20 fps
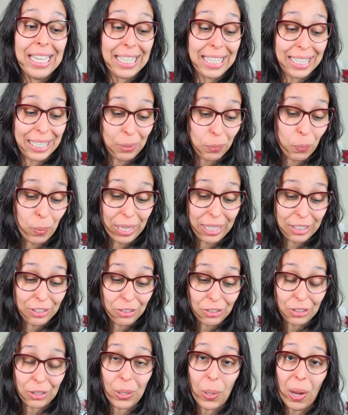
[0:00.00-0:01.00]
in
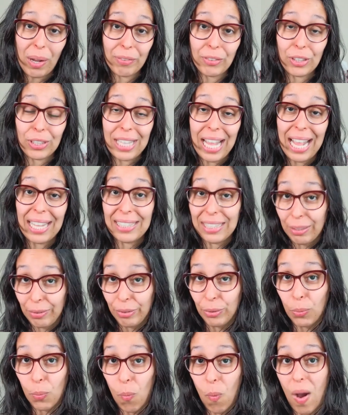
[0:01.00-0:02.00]
which, you know, after that, if
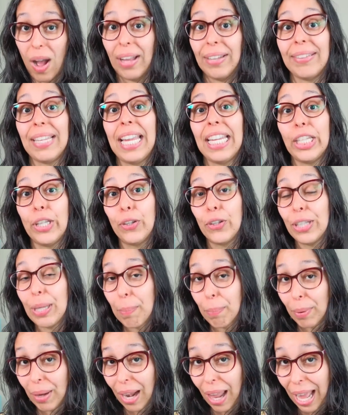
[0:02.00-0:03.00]
you want, you could
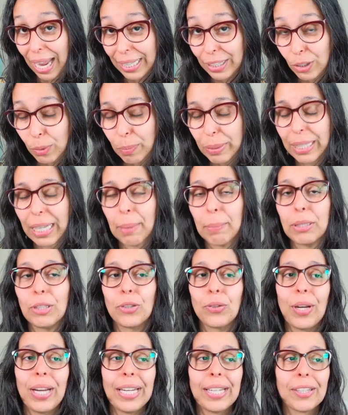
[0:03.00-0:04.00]
apply to become a
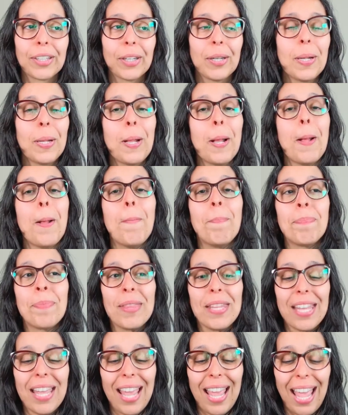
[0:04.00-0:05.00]
trainer,
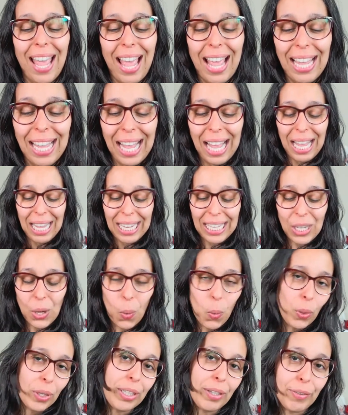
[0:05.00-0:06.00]
in
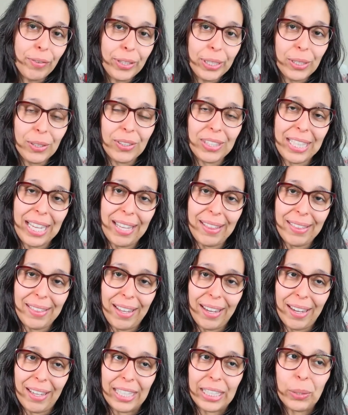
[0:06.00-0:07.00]
order for you to get
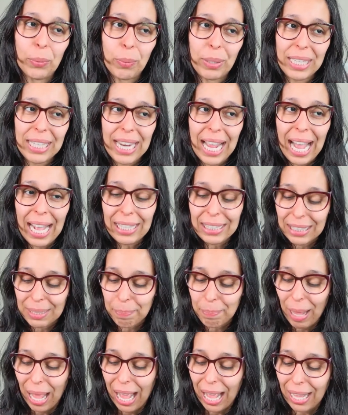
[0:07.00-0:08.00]
there, you really had to
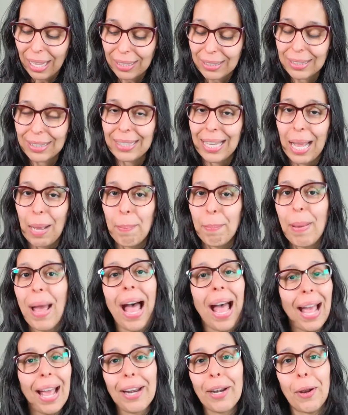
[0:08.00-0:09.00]
pass a
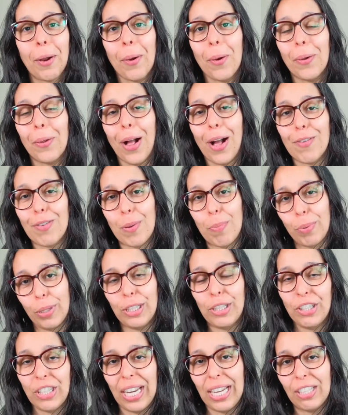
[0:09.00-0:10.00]
panel of
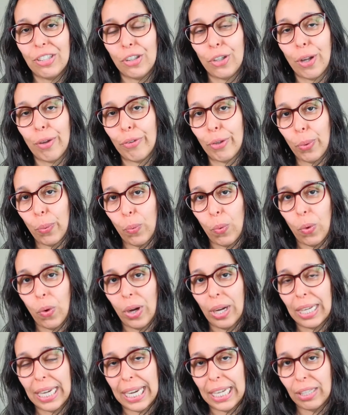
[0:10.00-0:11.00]
appreciation of your
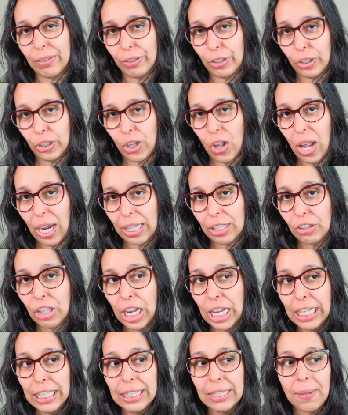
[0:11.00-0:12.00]
work and of your knowledge.
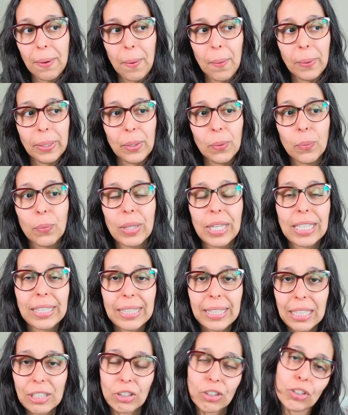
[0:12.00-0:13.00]
So you really
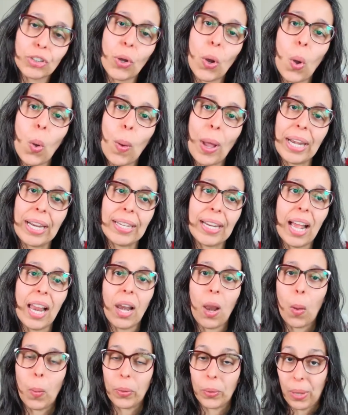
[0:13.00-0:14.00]
didn't just go at it
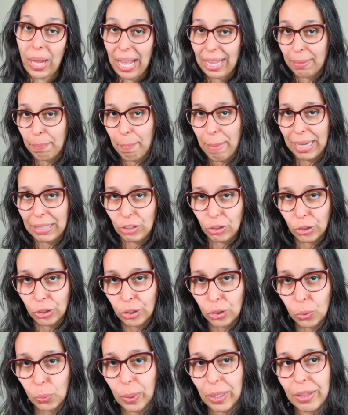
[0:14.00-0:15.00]
alone. You had
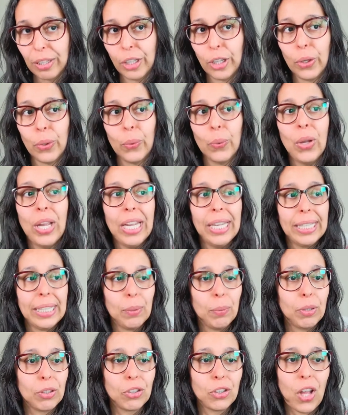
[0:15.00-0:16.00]
mentors with you. It
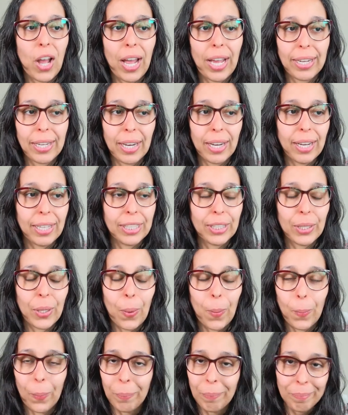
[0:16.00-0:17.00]
was not a, you
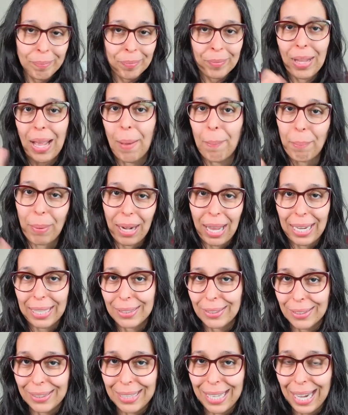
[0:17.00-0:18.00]
know, apply
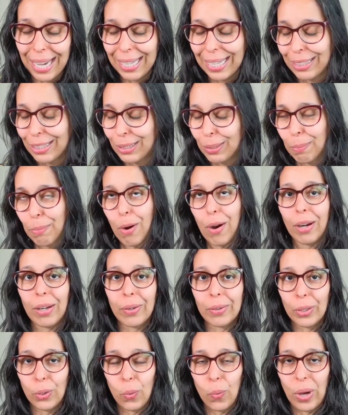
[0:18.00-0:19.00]
today and tomorrow
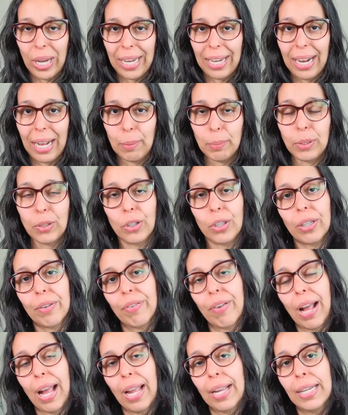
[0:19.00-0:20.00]
you wake up
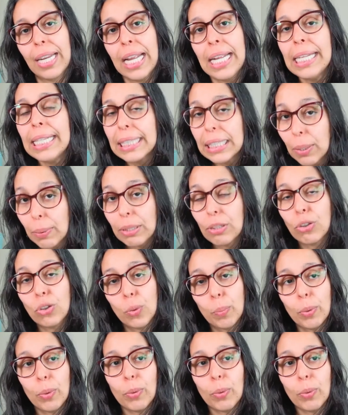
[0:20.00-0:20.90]
certified. So it's super